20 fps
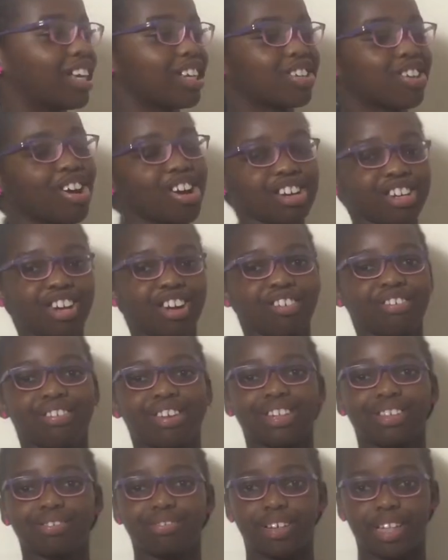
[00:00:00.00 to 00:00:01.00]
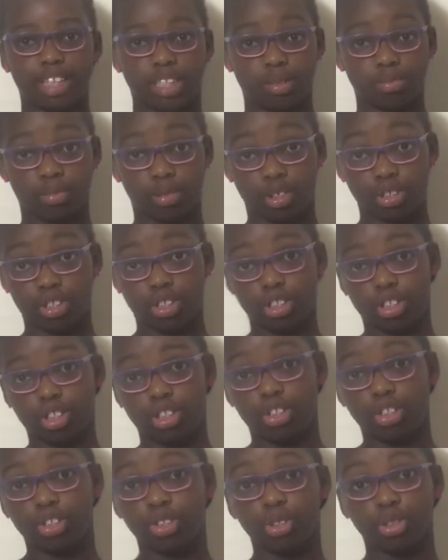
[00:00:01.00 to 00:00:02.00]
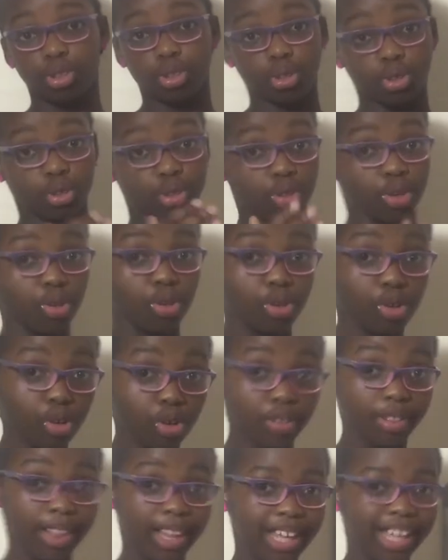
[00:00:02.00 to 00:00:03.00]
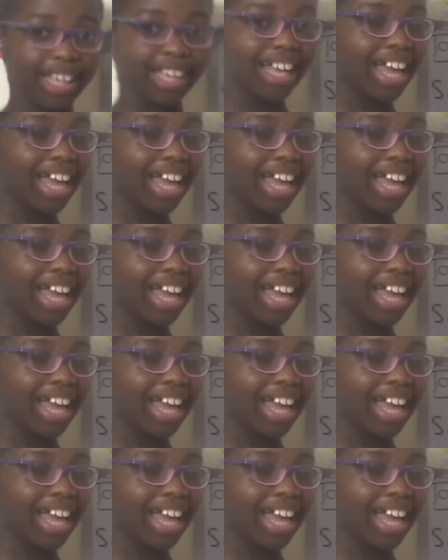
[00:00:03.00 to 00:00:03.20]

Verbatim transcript: it's called the great red spot. You should Google